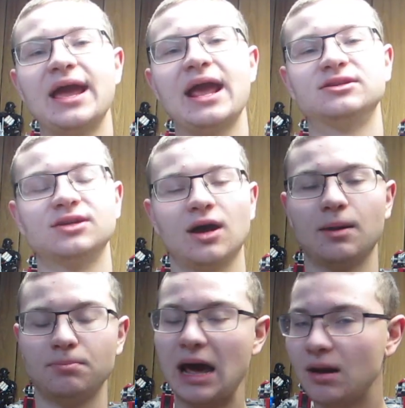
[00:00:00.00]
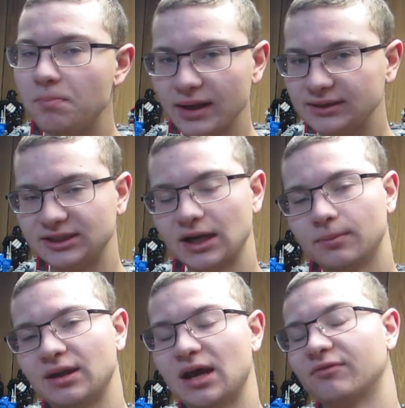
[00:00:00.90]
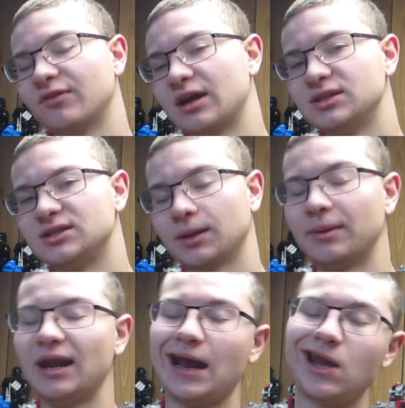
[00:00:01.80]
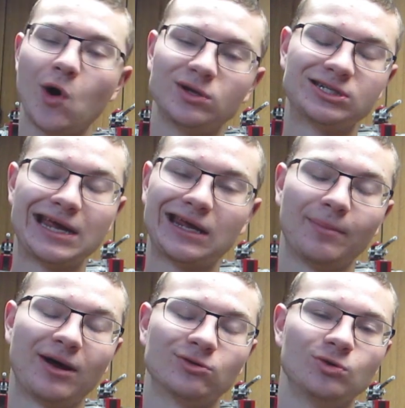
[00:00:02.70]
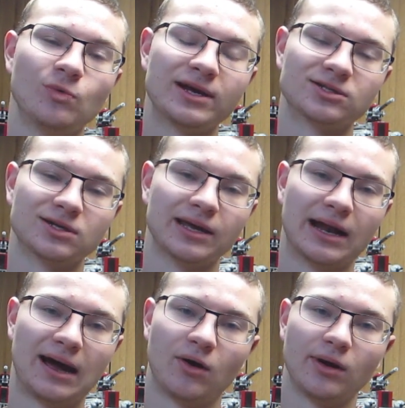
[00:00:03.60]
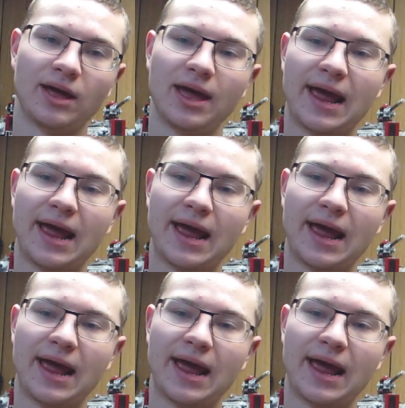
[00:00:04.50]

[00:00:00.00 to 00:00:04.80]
It's not a big segment, not a fancy segment. I know it's taken about 2 weeks to get out.